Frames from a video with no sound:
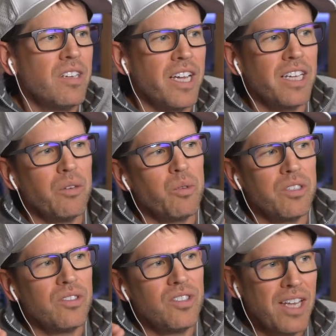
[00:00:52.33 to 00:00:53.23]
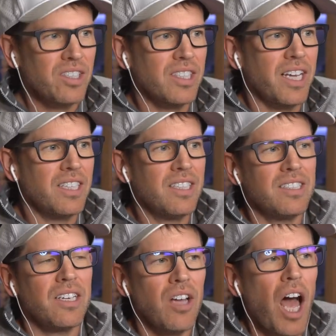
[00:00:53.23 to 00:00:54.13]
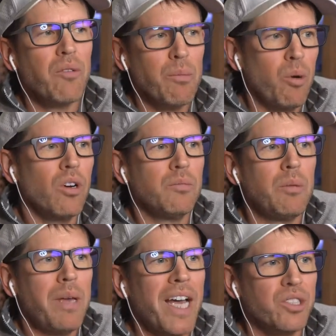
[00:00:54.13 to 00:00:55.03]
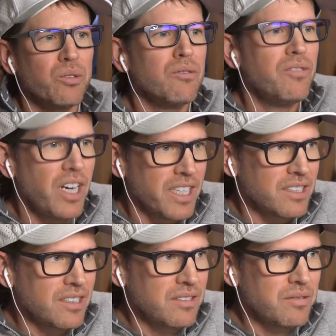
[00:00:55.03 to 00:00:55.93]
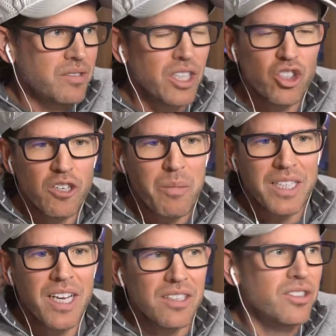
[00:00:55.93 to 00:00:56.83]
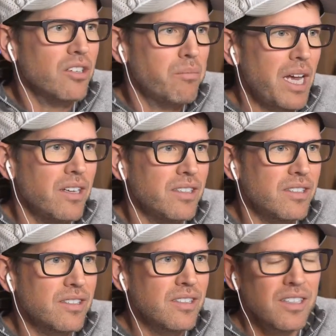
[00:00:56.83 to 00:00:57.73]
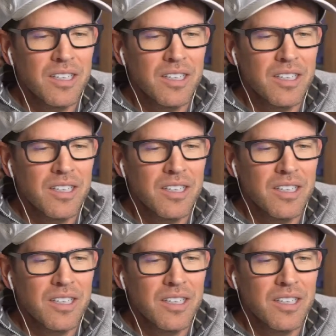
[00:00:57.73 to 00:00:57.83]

And it was designated as a non-reportable pass-through fund that should have maintained a zero balance.